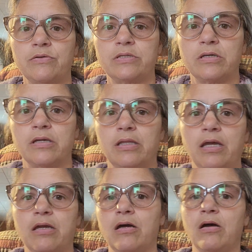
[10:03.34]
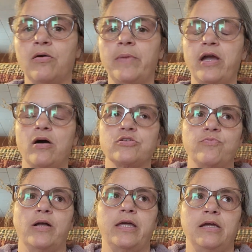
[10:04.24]
was looking like, oh my gosh,
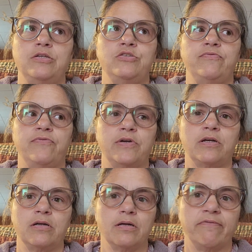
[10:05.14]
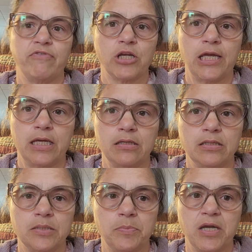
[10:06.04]
what can I do for
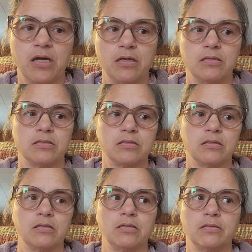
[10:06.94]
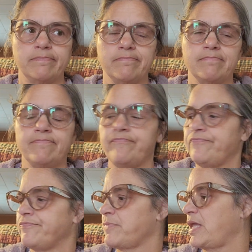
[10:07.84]
kids? Because
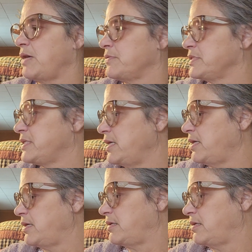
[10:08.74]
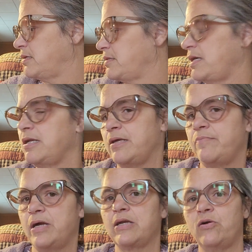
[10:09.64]
I was thinking that in
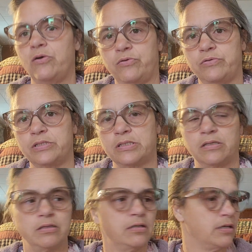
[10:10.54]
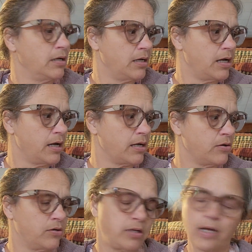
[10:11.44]
my Ghost, I
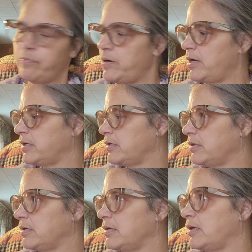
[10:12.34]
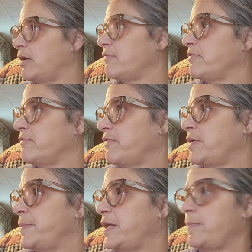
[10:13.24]
bought, I have them in front
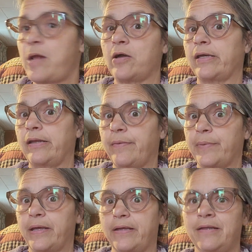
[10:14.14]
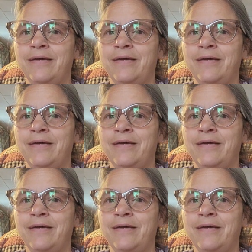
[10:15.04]
of me and I'm not getting up again.